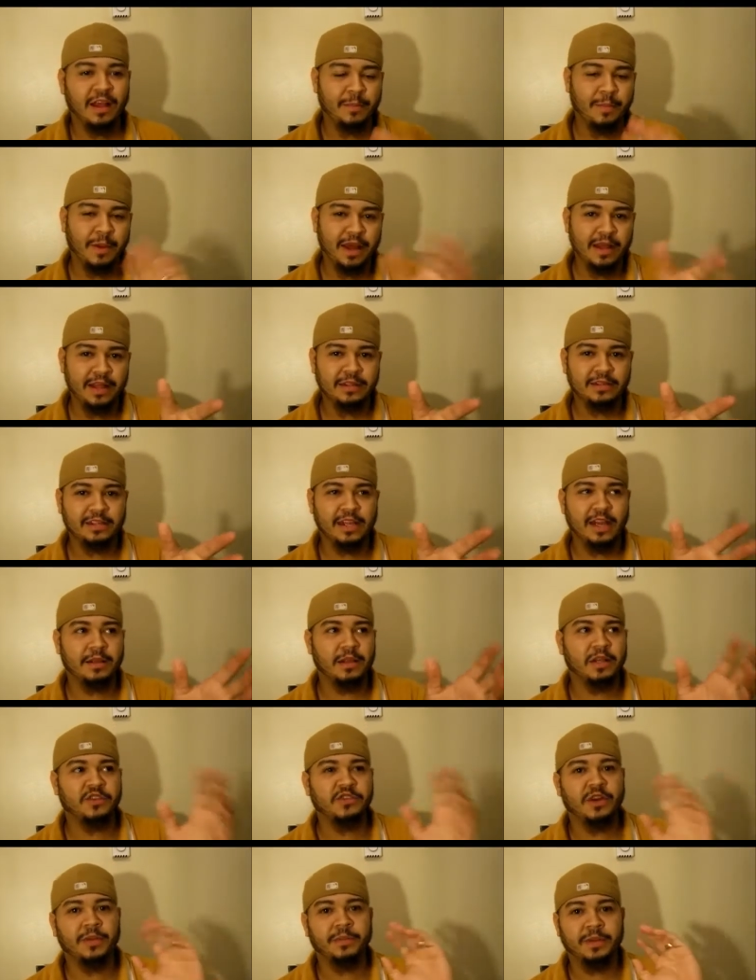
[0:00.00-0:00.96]
By this time, the
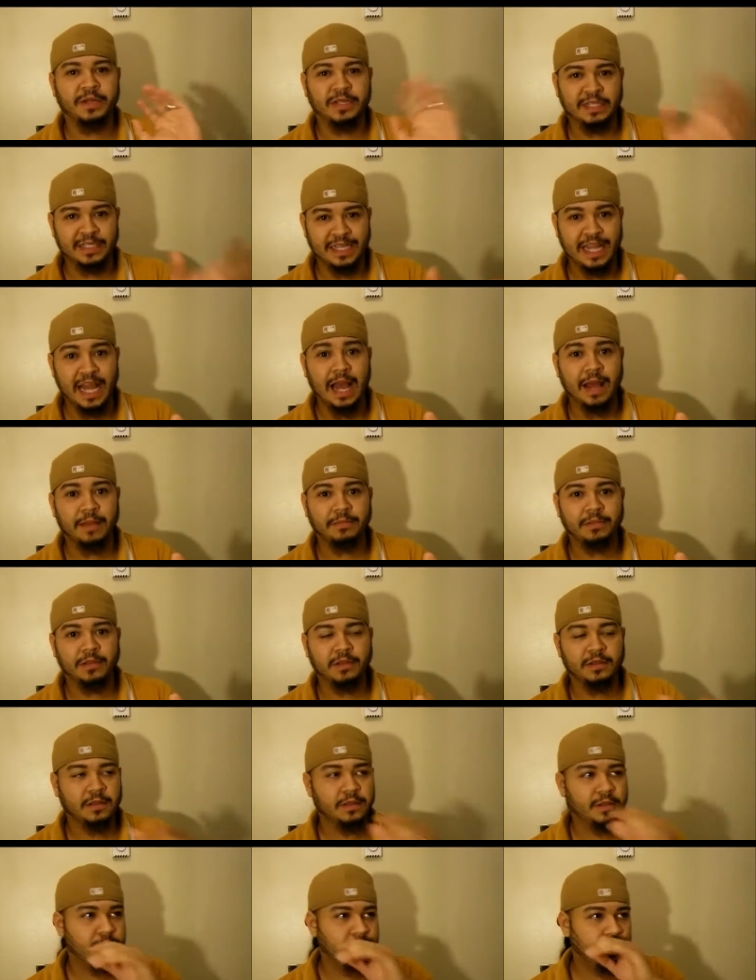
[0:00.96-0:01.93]
trumpet stopped.
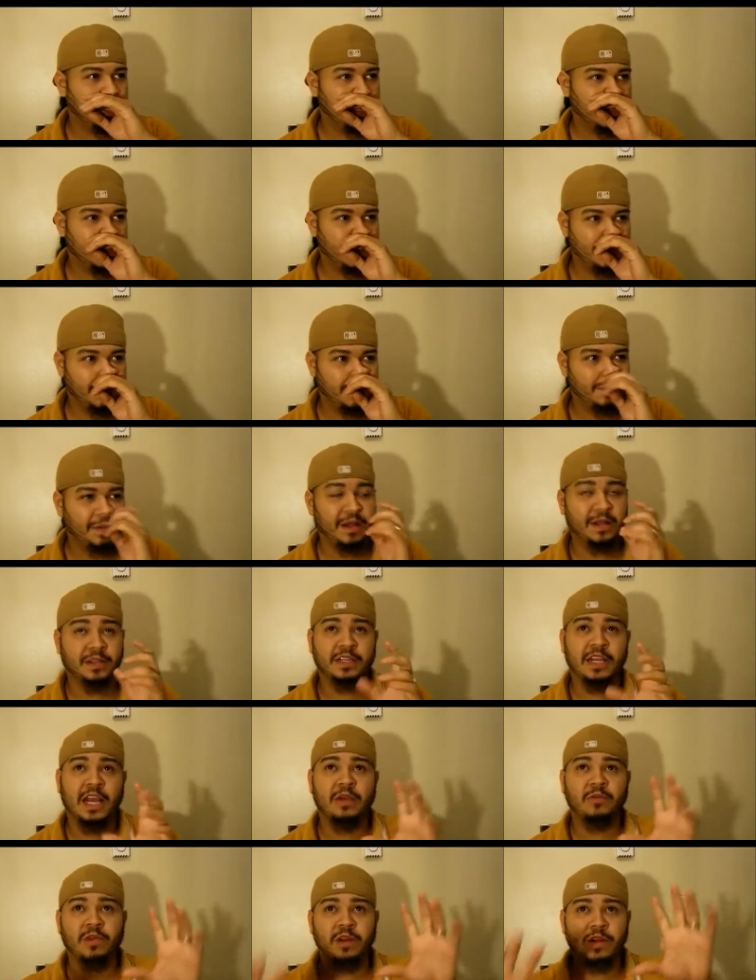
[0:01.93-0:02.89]
By the
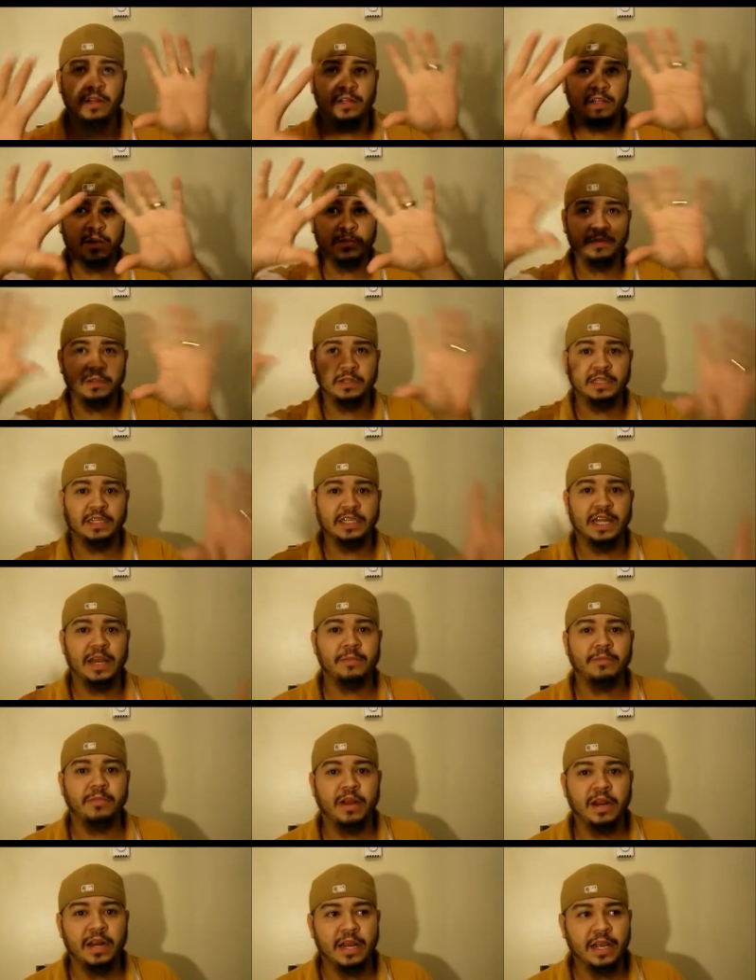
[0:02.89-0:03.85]
time we looked up and see that
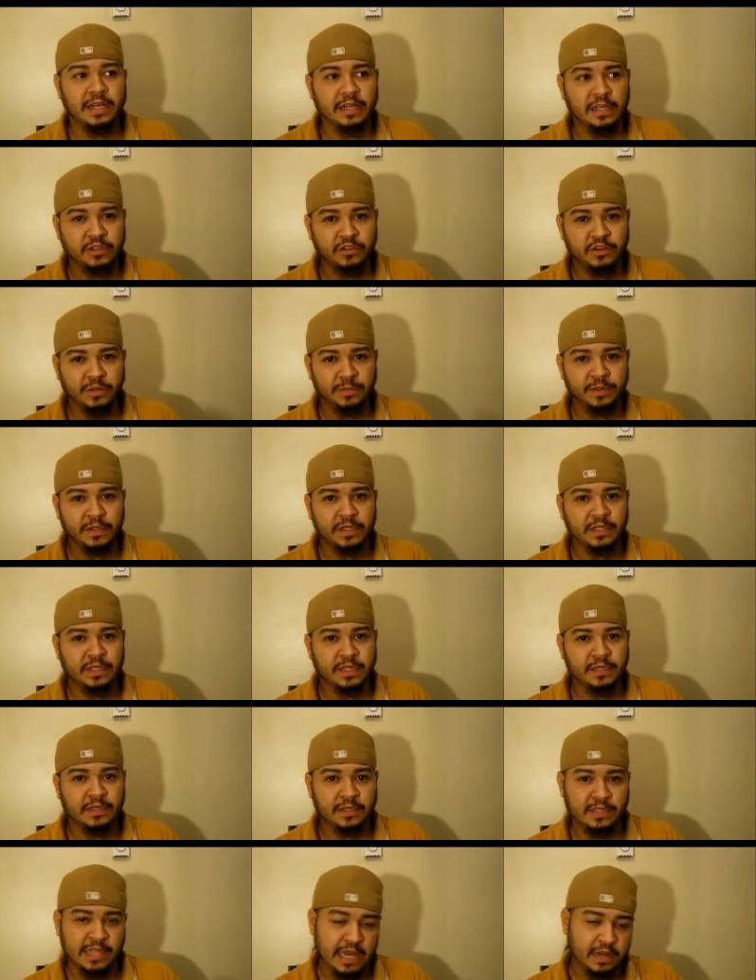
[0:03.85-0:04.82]
bright light, the trumpet
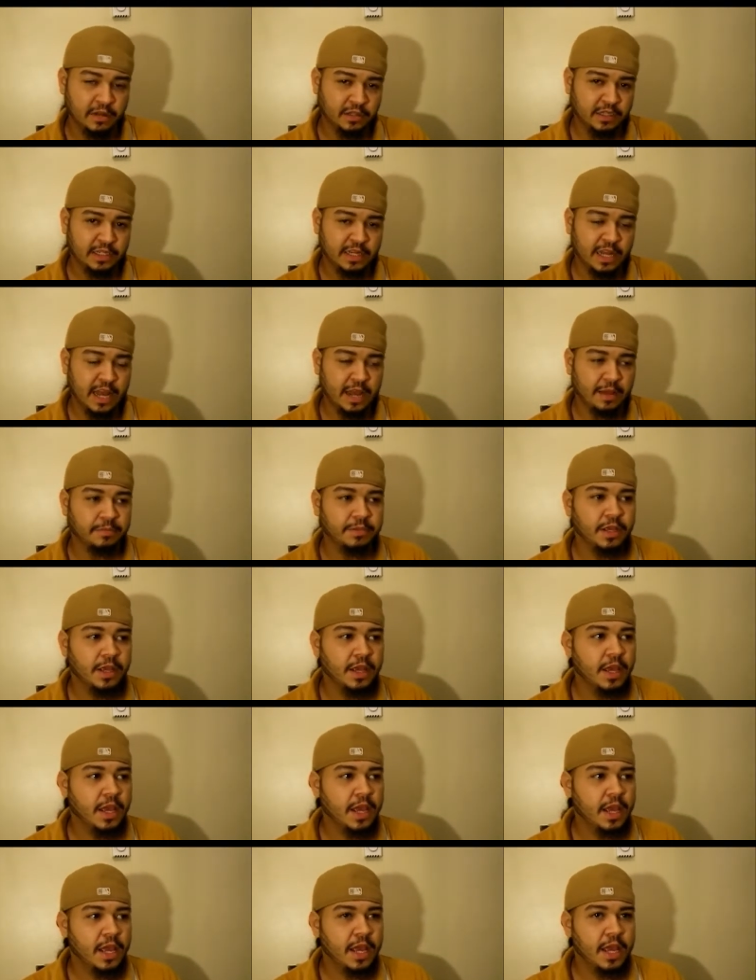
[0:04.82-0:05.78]
sound stopped.
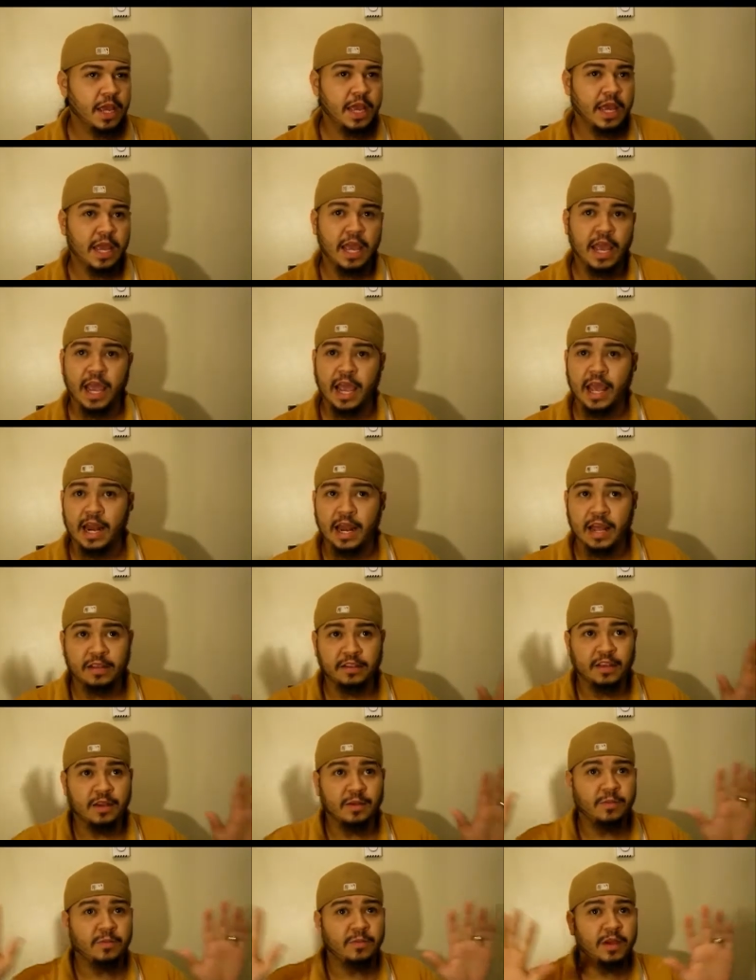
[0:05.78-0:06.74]
And as
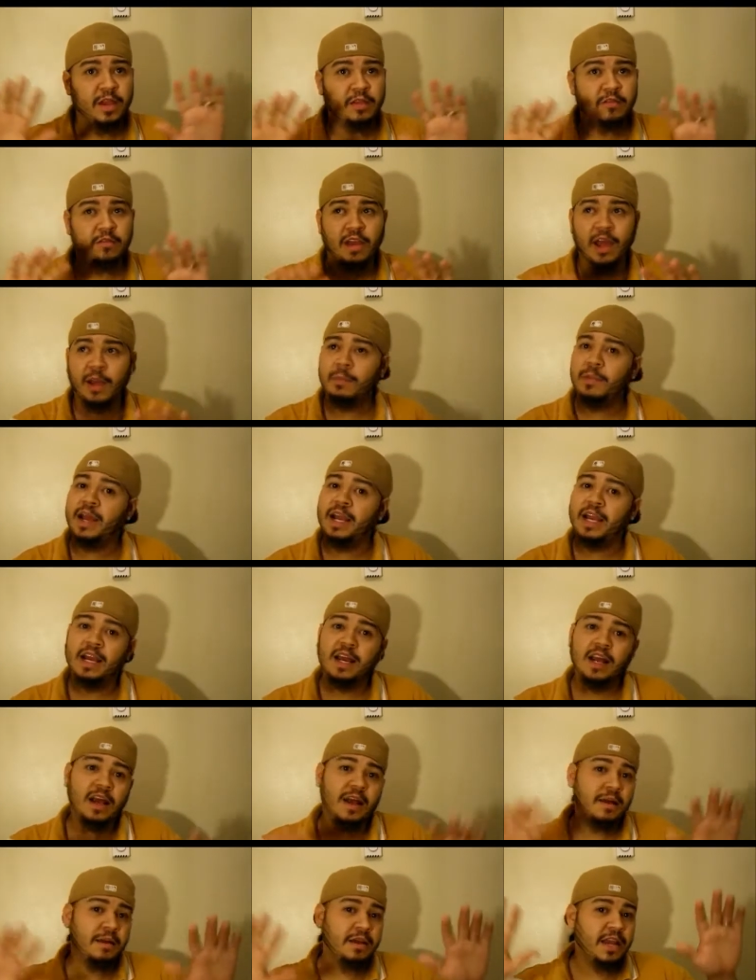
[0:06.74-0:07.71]
I'm waving, I'm like,
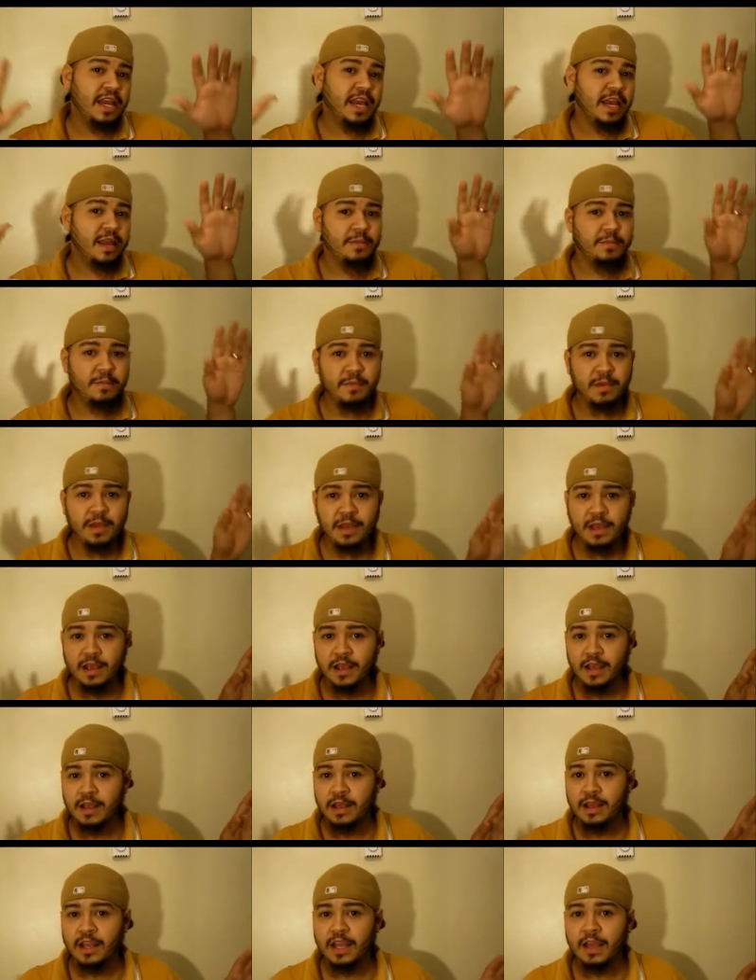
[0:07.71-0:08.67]
come get me.
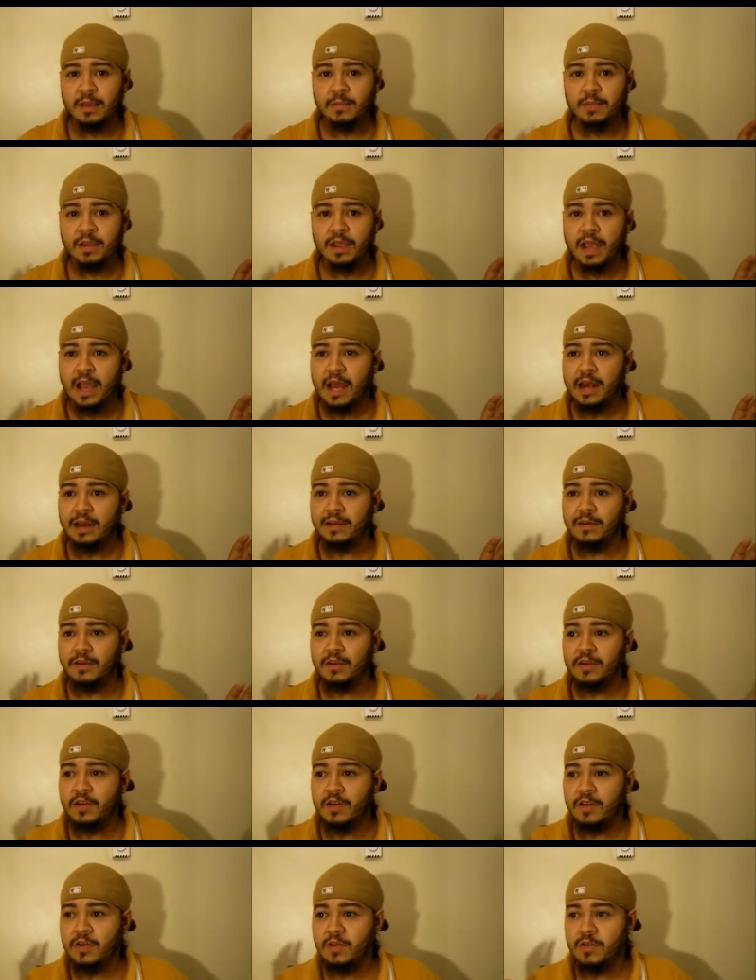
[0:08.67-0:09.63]
Out of
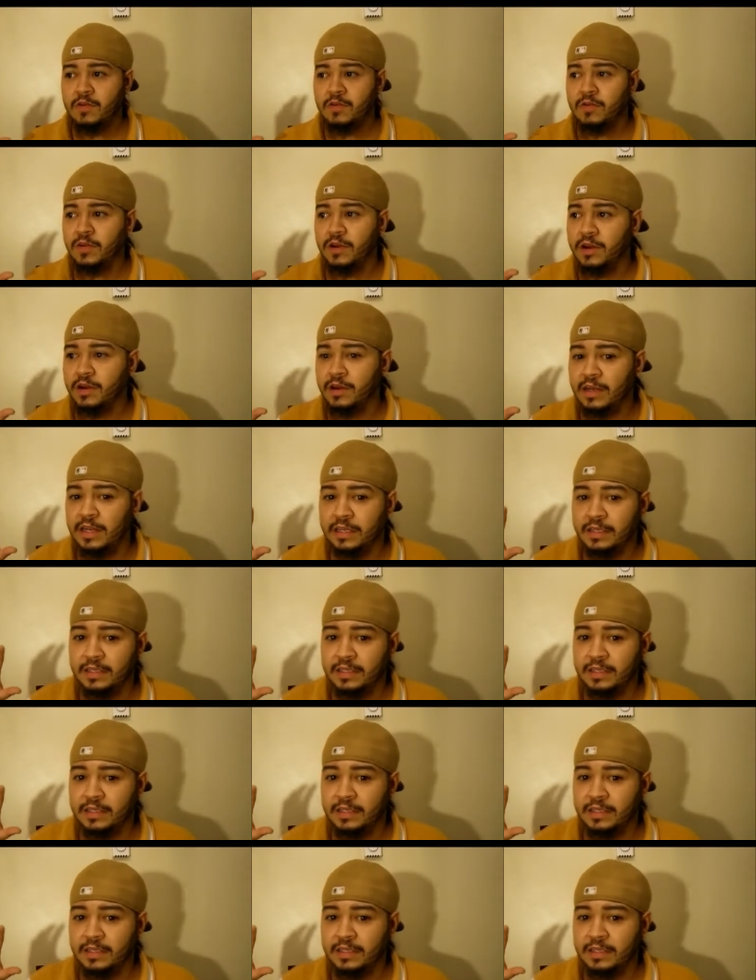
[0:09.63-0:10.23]
nowhere,